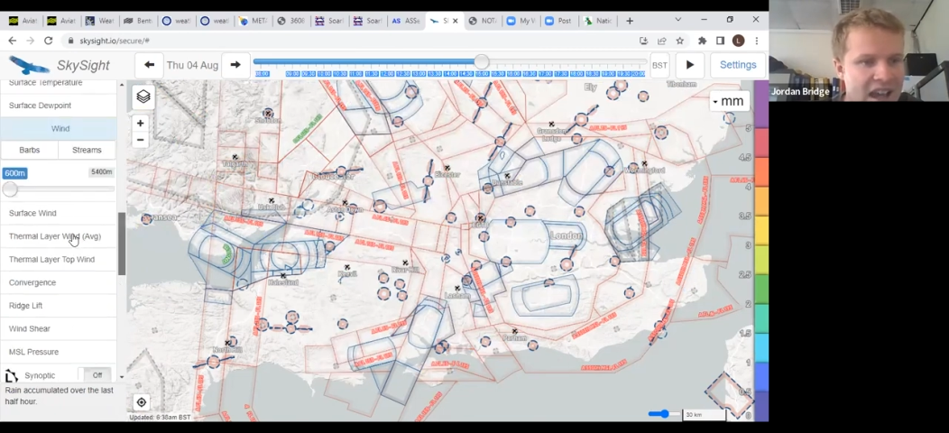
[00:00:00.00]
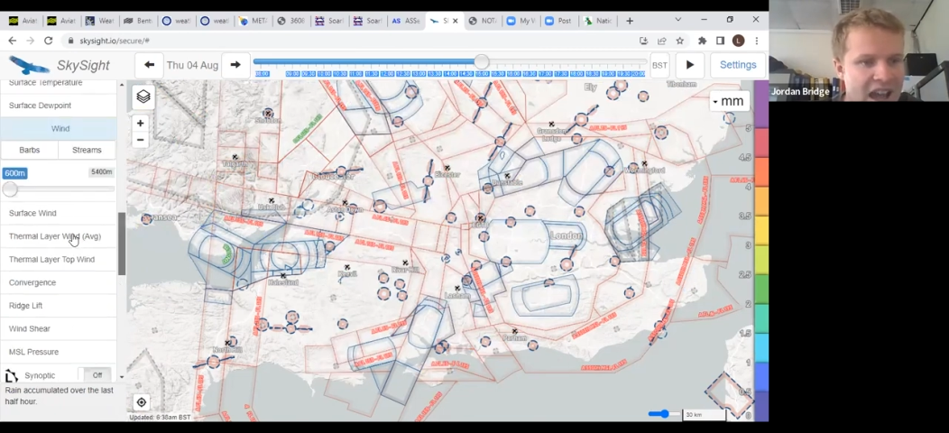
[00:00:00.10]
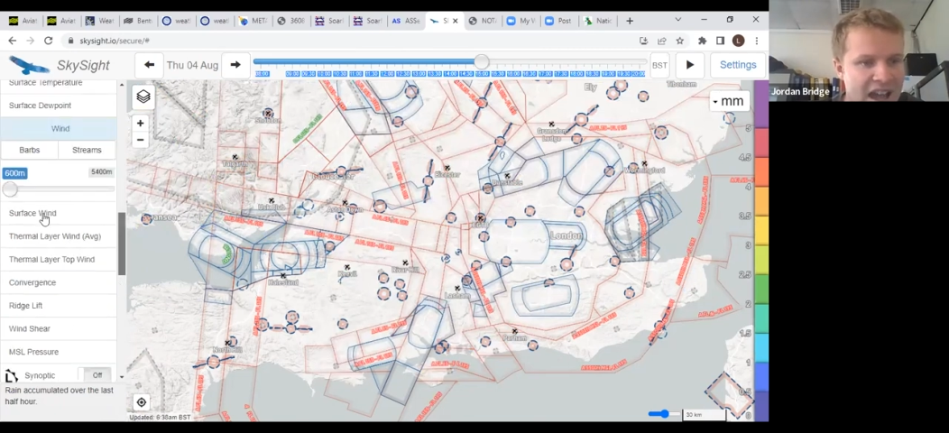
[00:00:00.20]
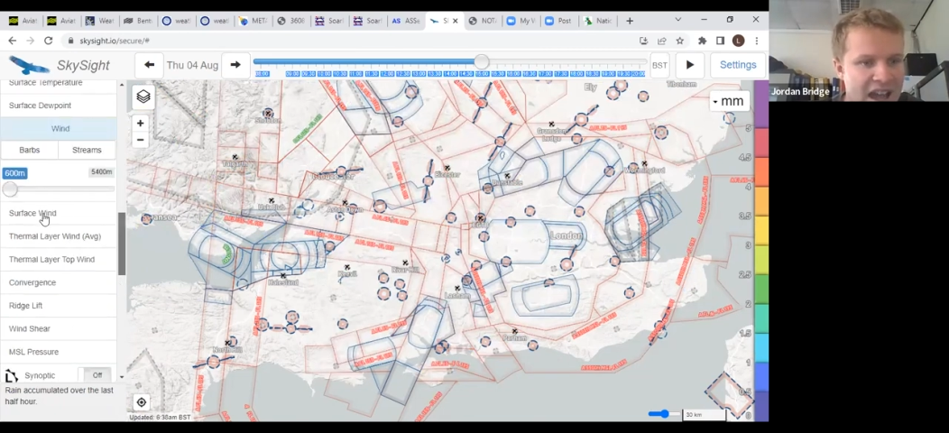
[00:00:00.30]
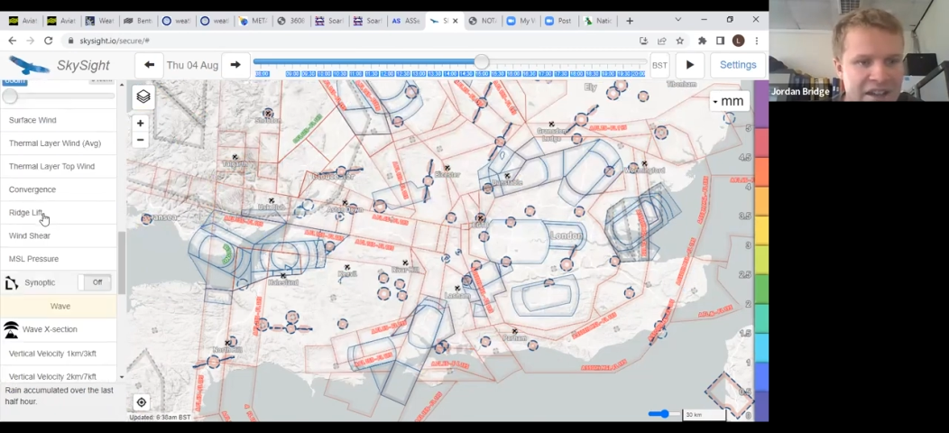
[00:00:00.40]

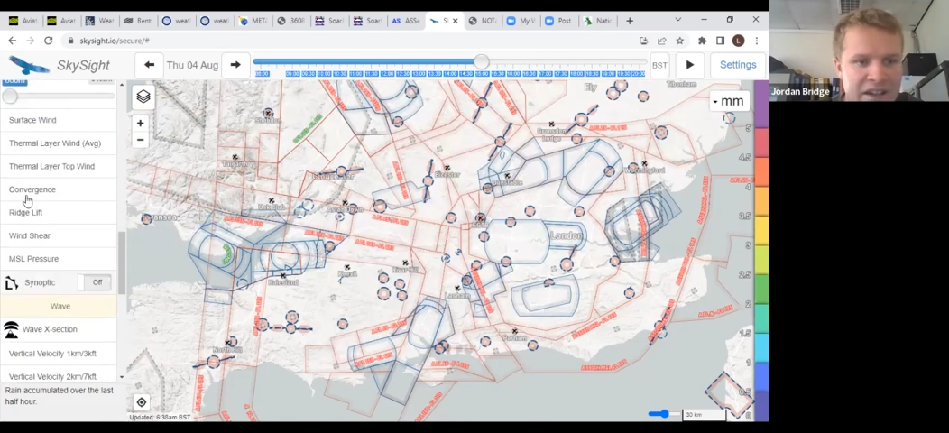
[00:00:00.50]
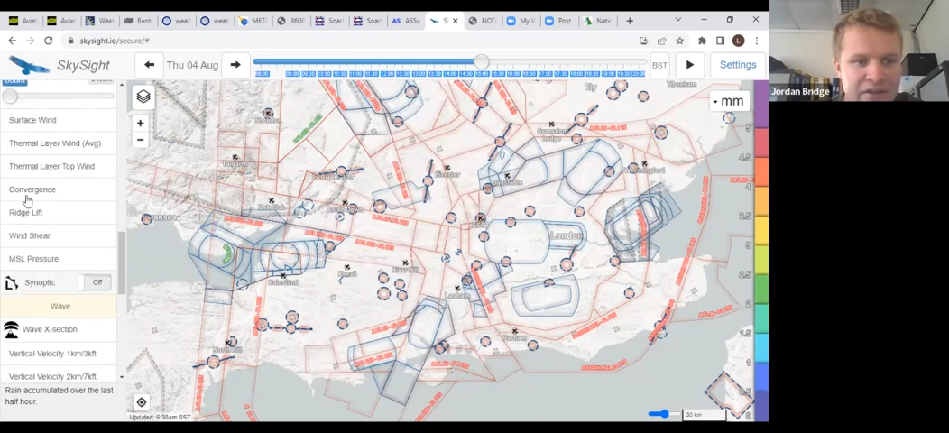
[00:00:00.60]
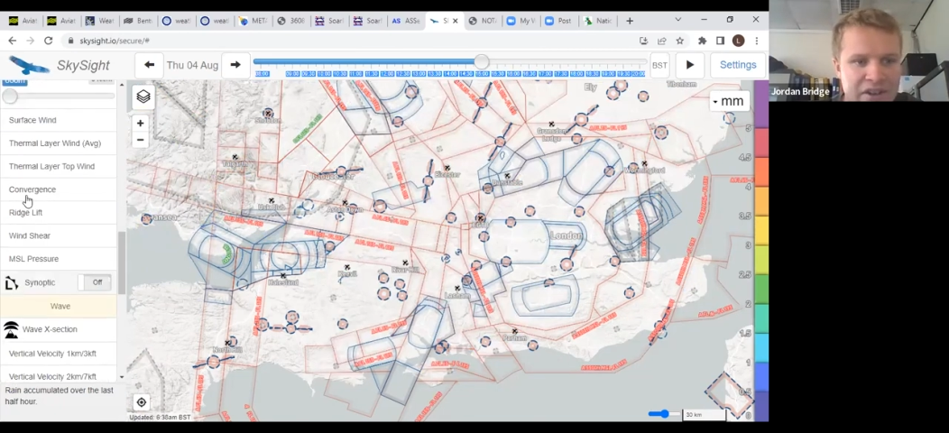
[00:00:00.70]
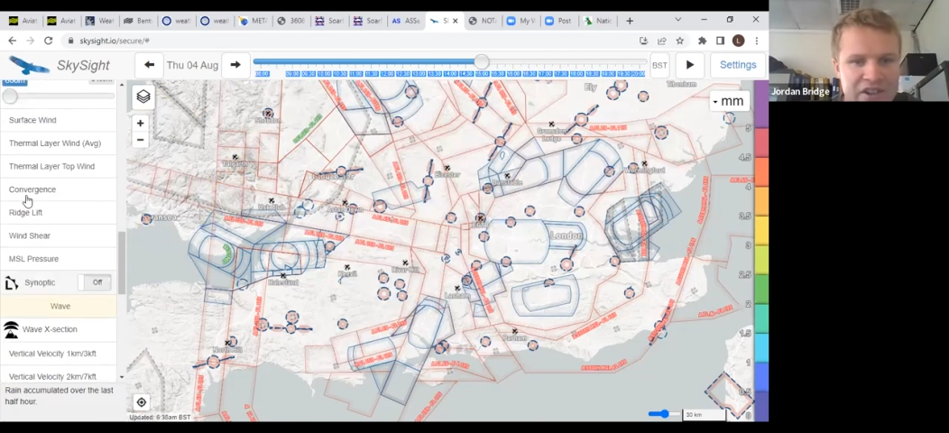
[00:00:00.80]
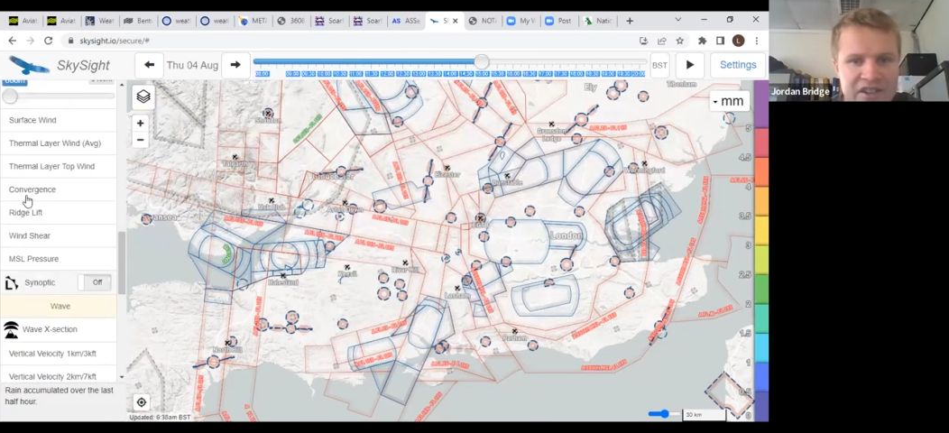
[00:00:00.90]
and
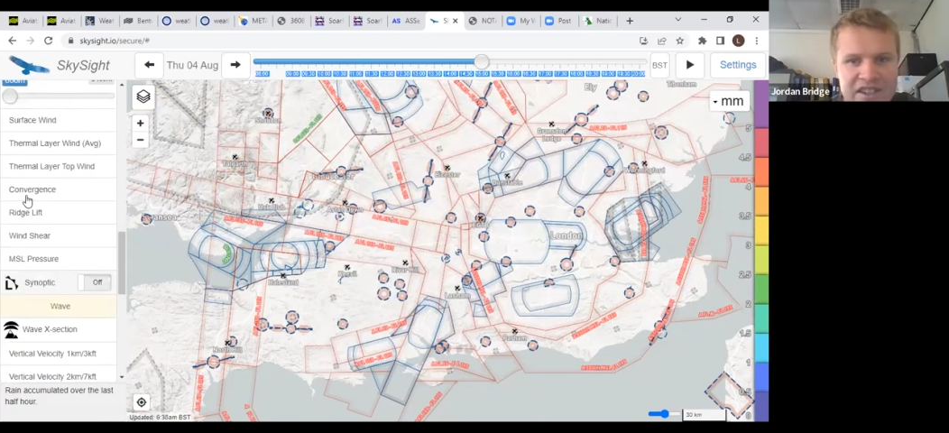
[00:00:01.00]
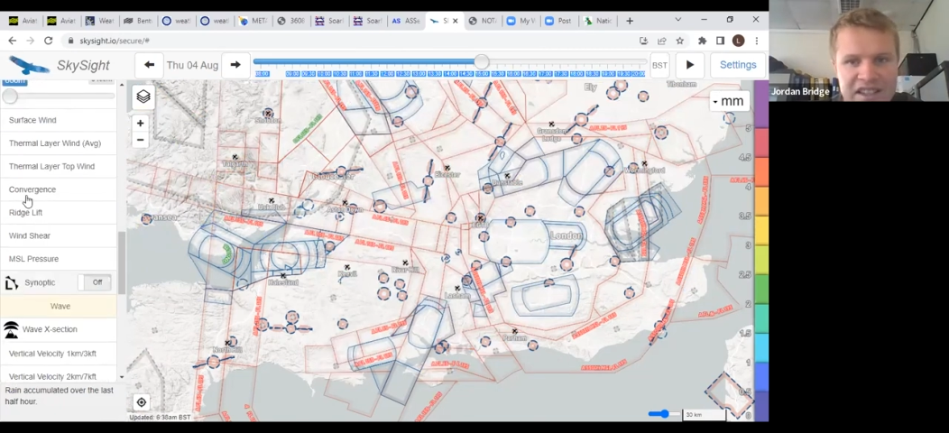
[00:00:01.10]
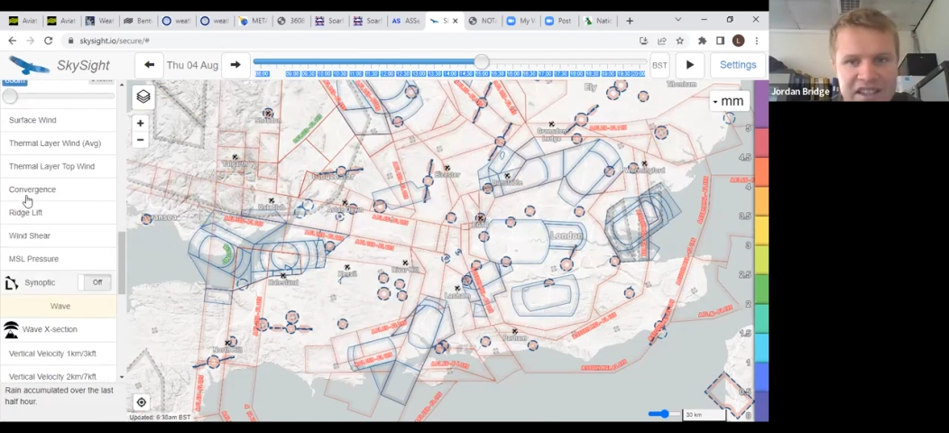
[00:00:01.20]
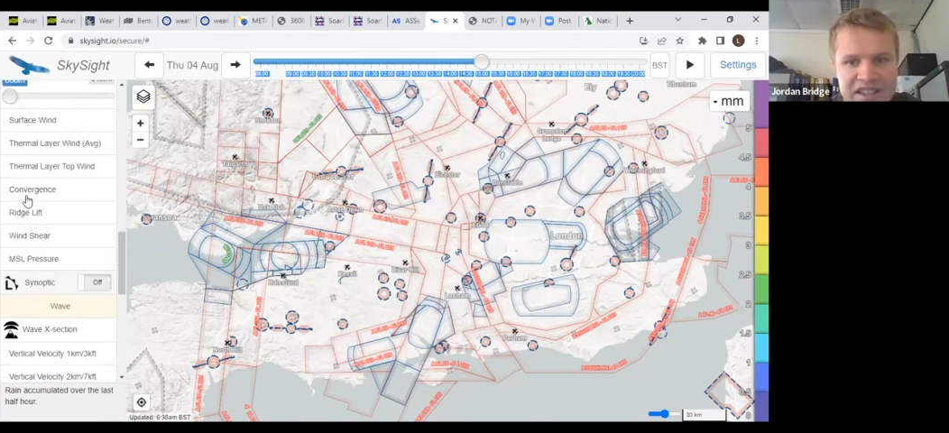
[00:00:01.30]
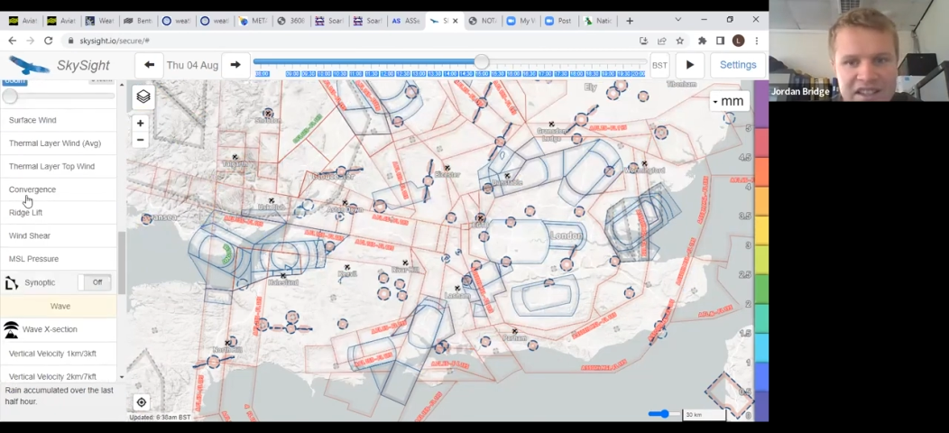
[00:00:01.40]

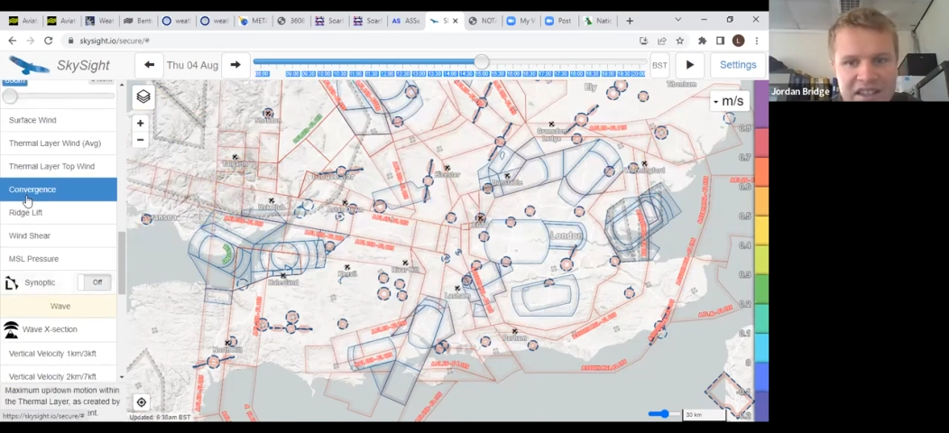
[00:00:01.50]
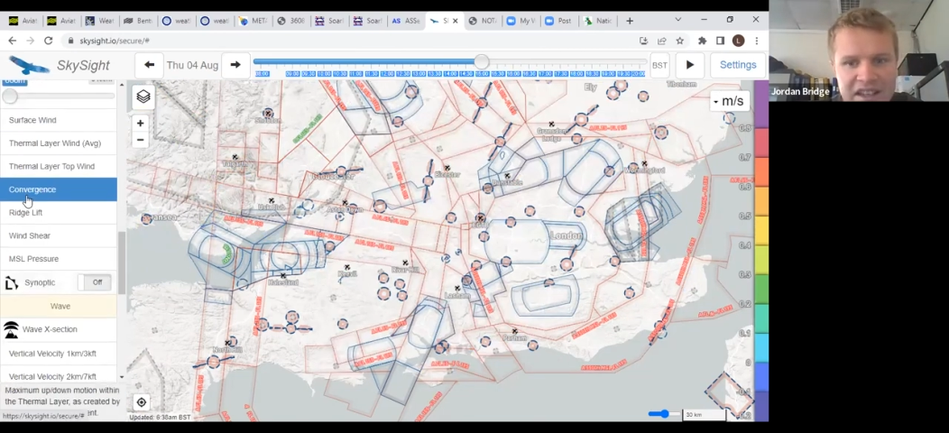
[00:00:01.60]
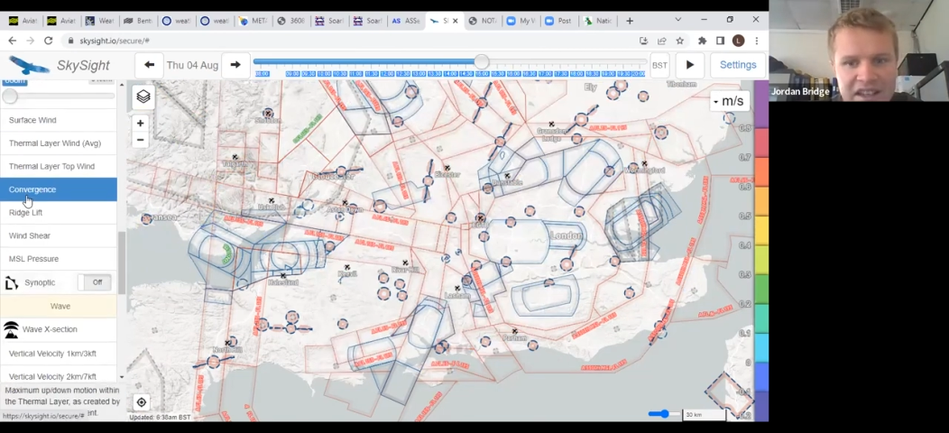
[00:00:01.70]
convergences.